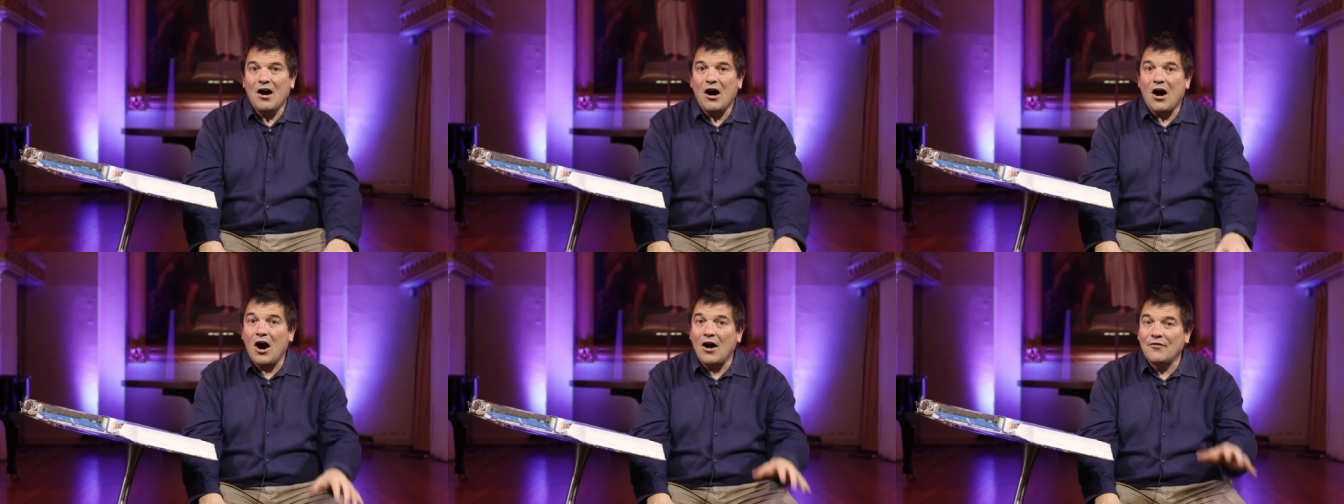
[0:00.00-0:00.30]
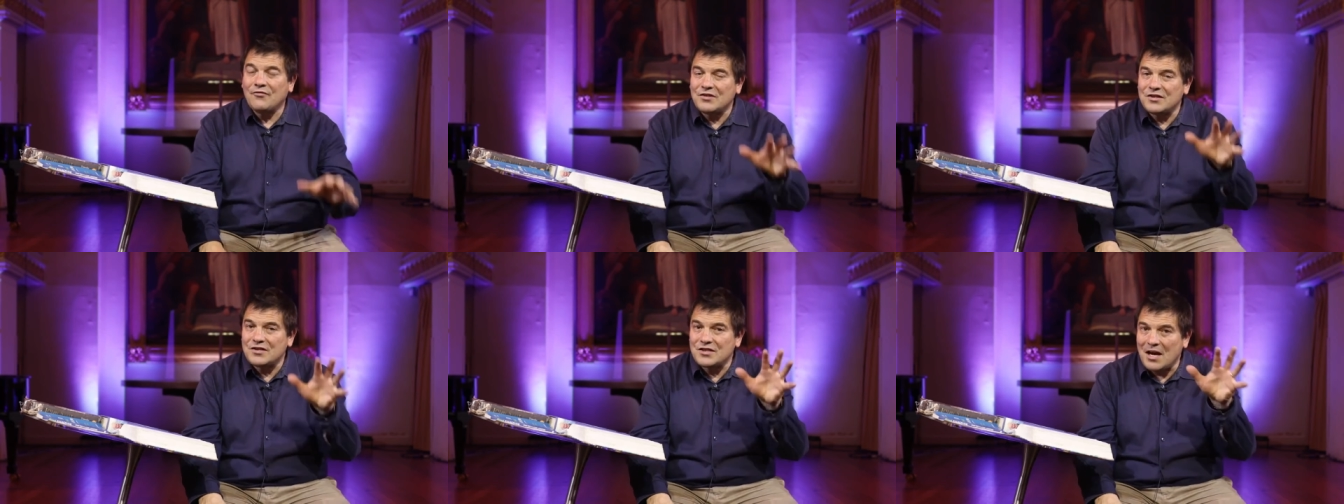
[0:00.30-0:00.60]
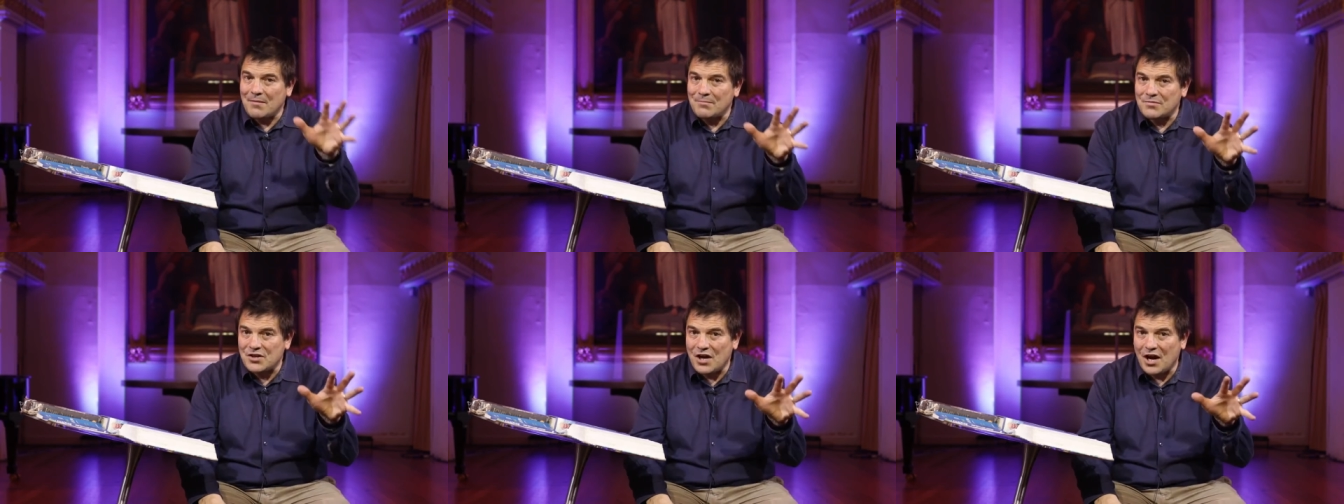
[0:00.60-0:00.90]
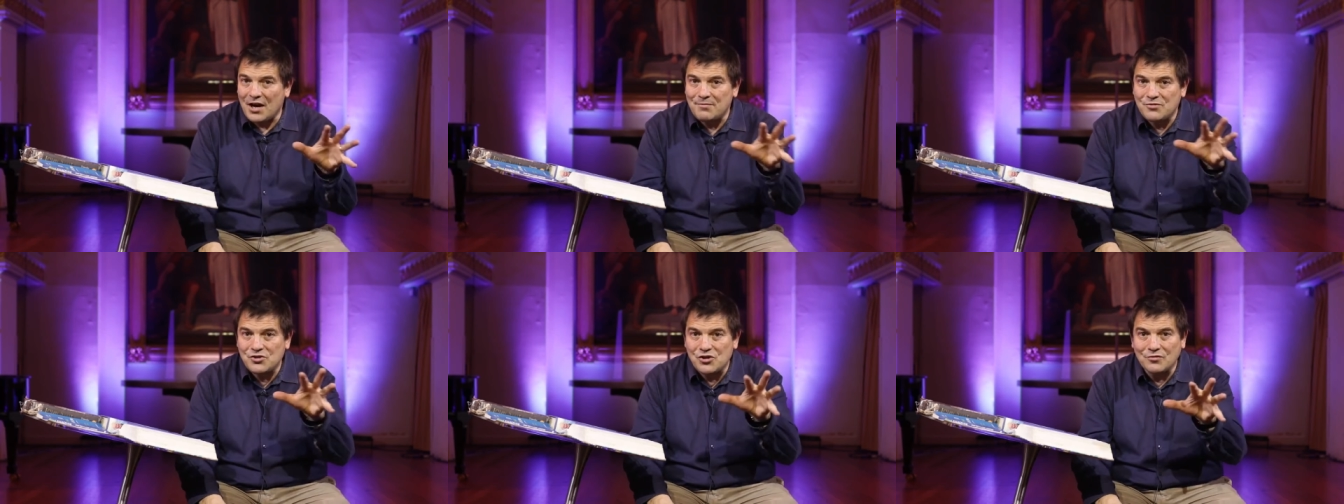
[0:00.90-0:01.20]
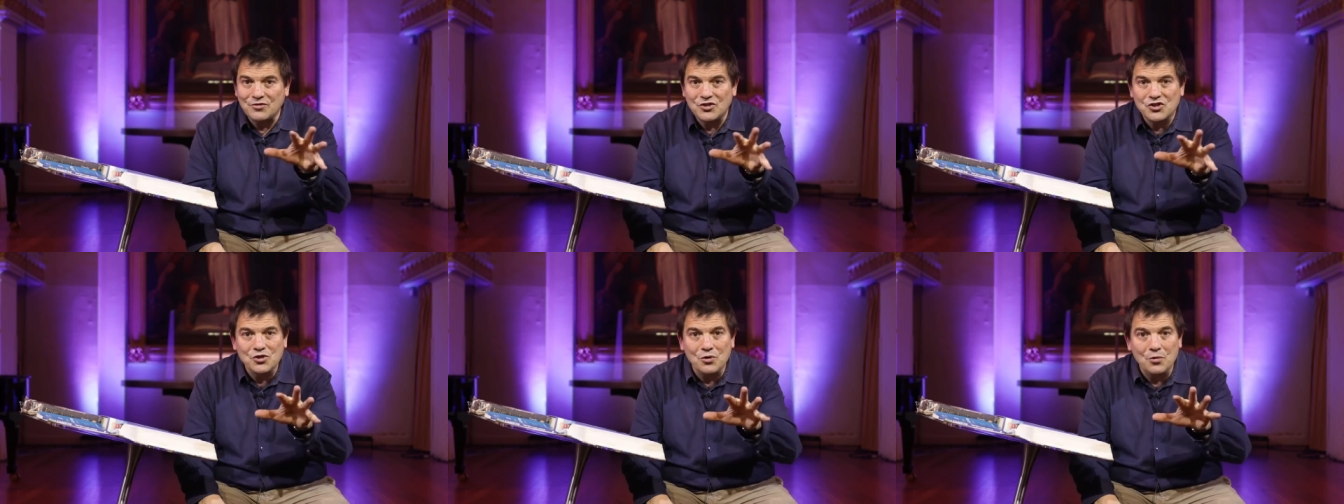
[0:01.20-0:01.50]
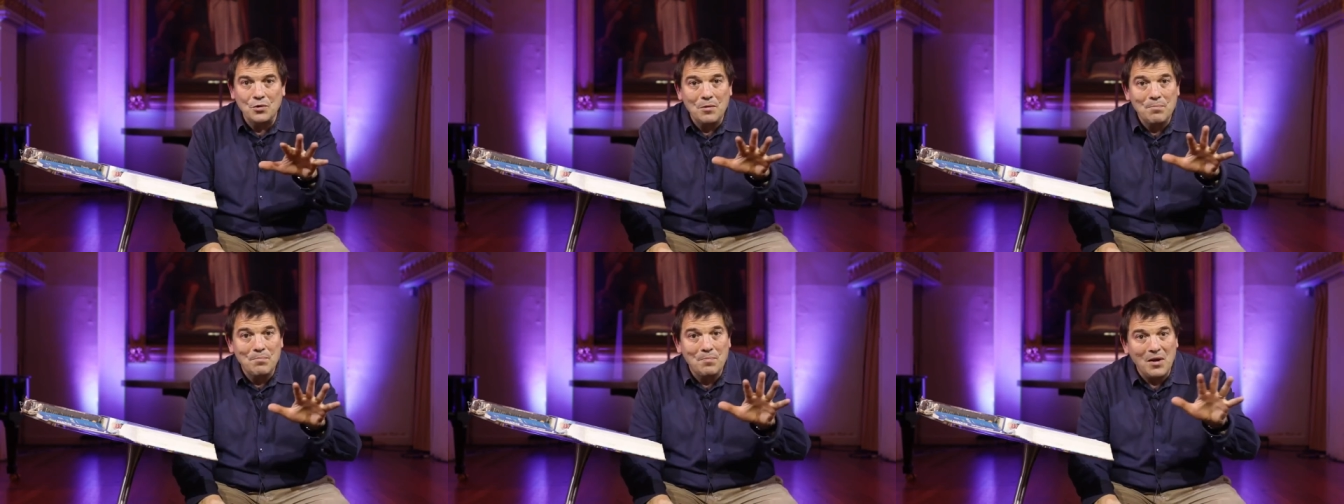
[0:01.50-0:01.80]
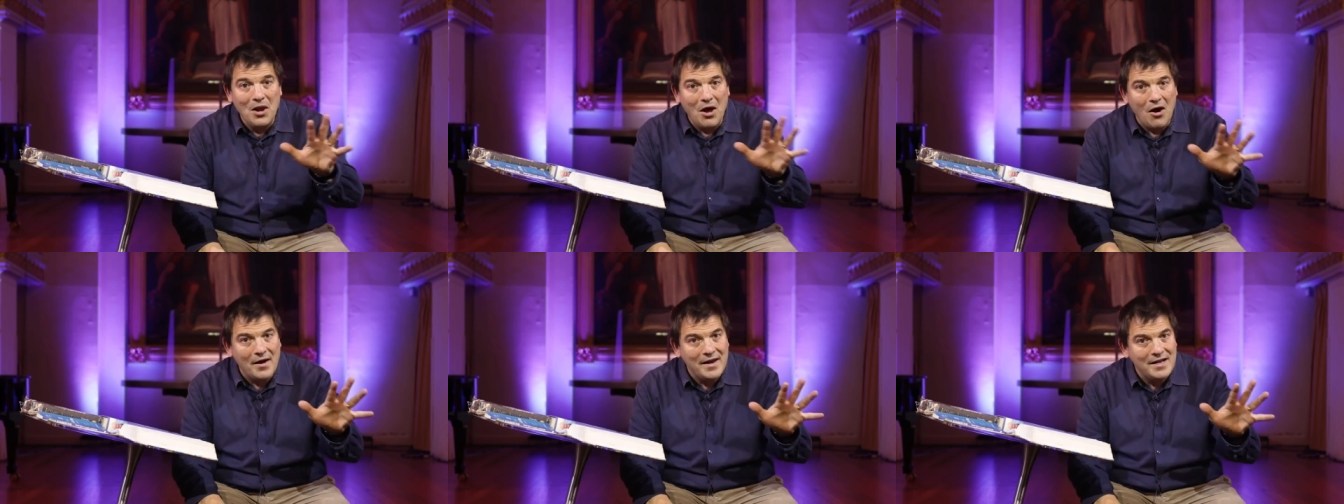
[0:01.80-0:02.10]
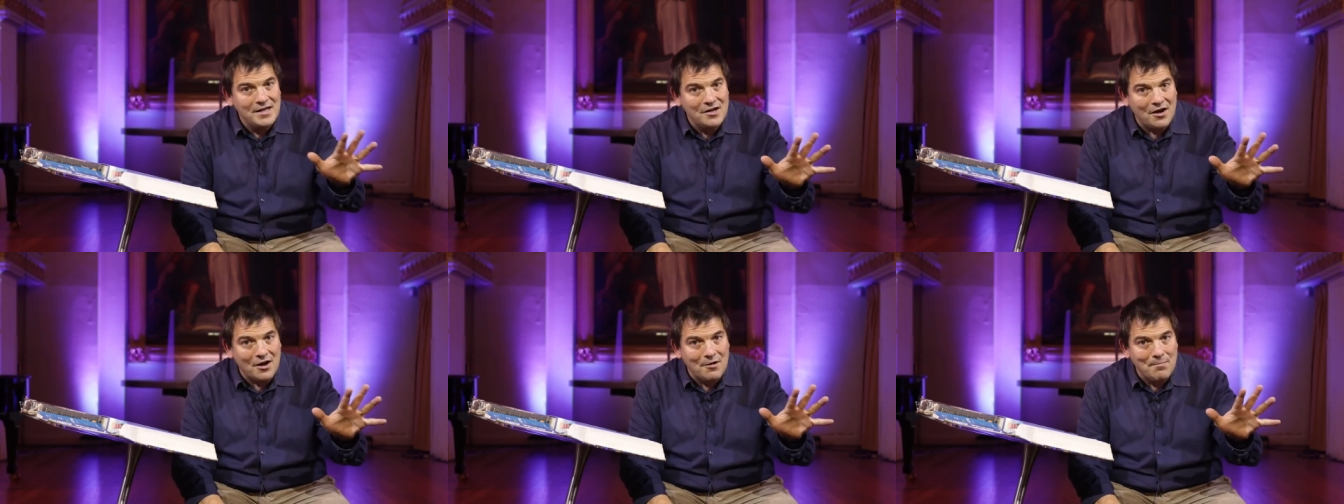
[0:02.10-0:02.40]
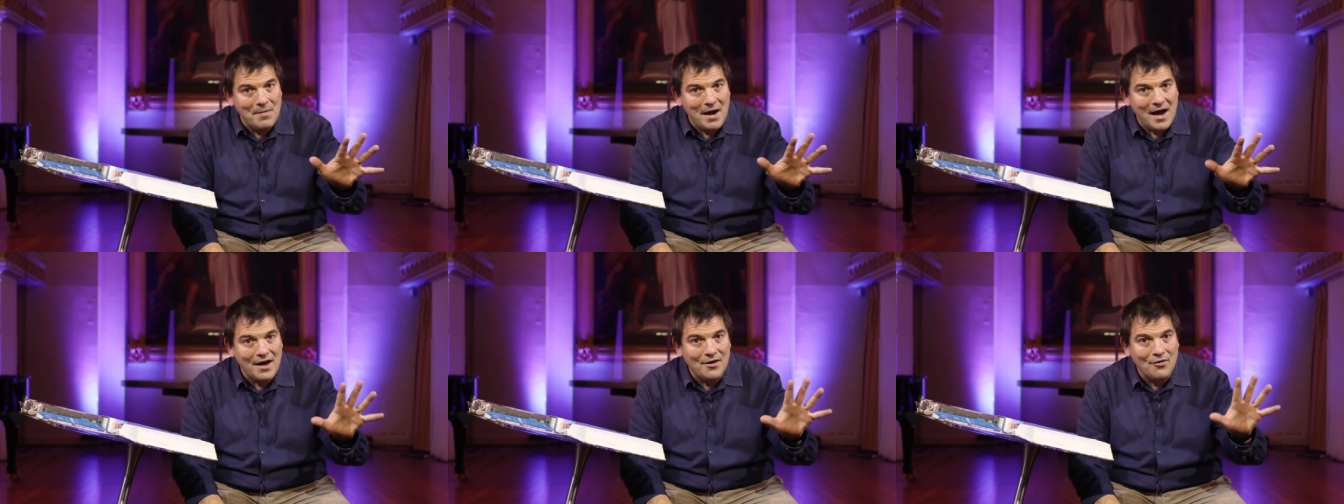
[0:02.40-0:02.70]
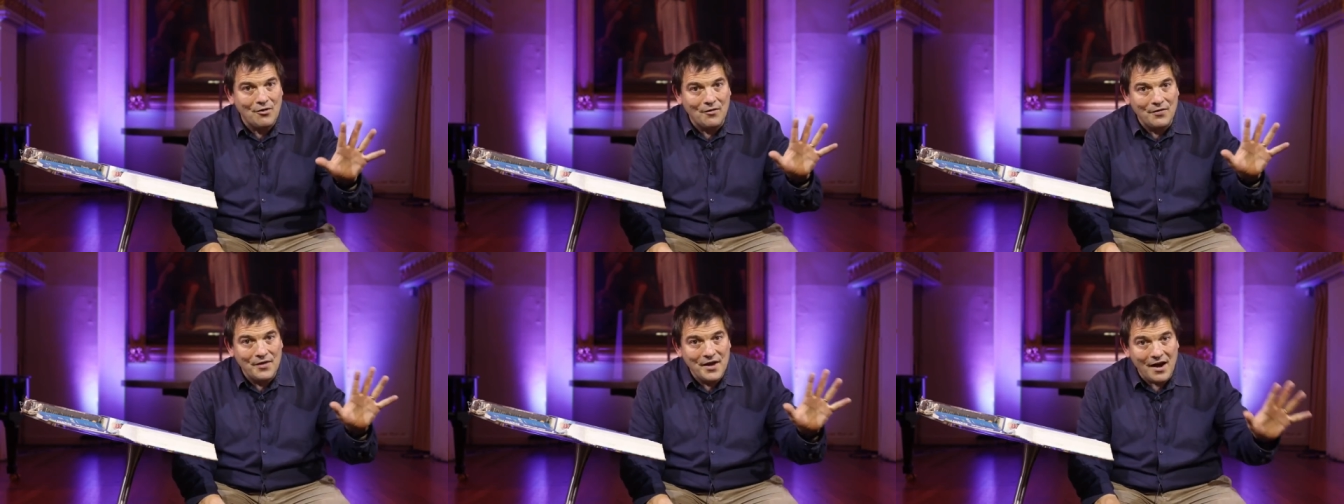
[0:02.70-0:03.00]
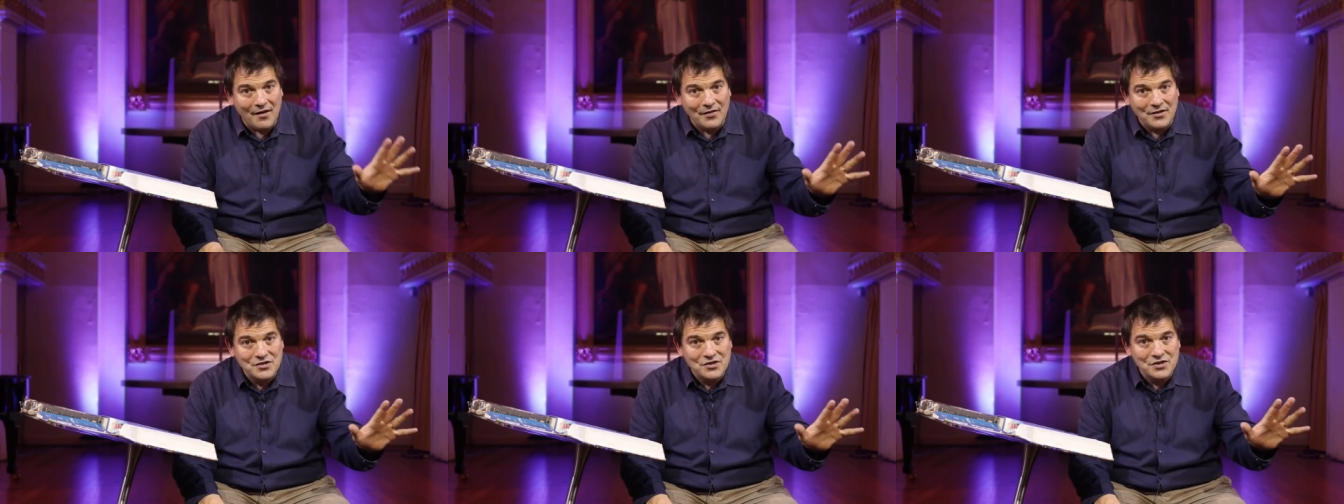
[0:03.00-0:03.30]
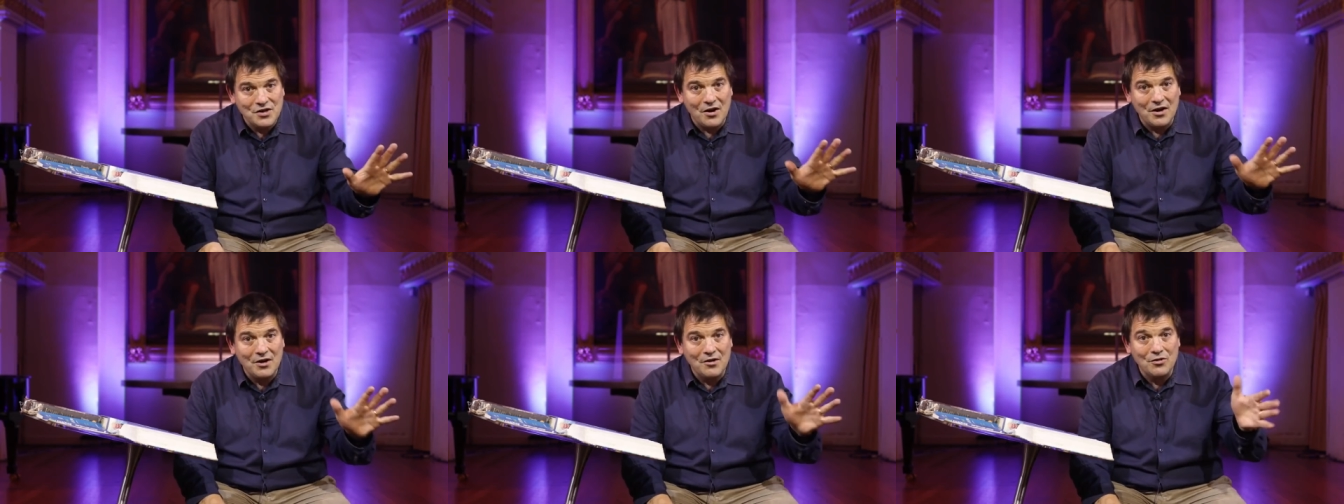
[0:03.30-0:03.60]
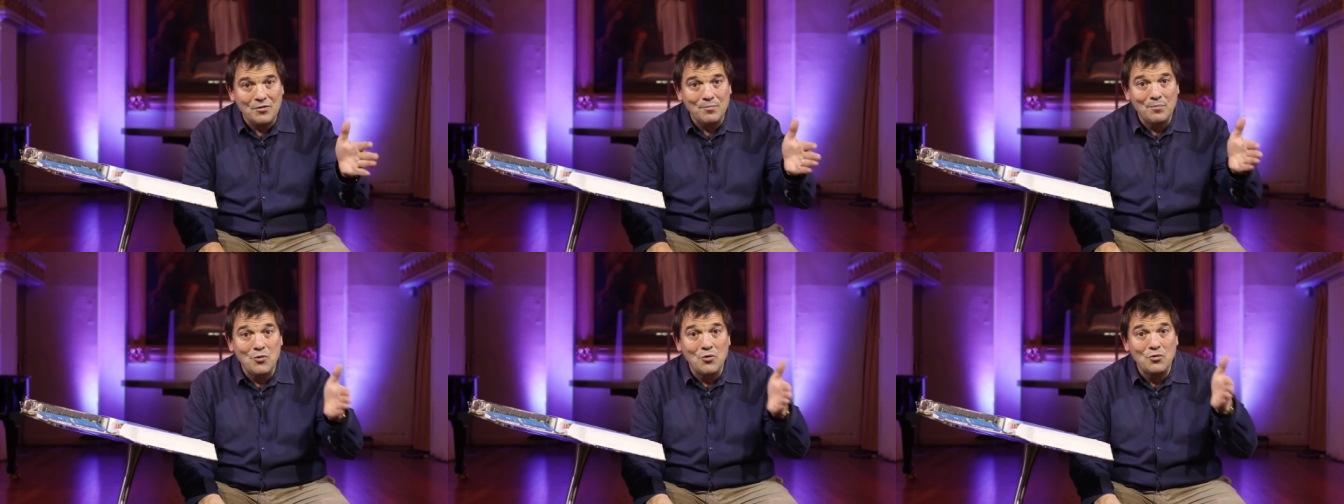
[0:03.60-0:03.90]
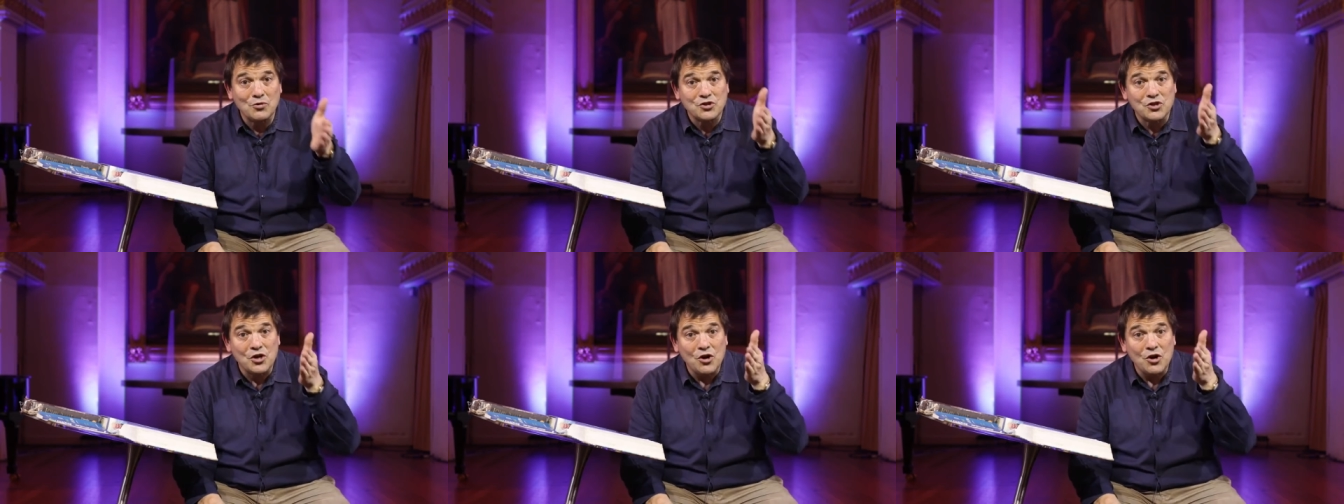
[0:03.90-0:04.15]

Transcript: After some time, John saw a blind young man on the other side of the porch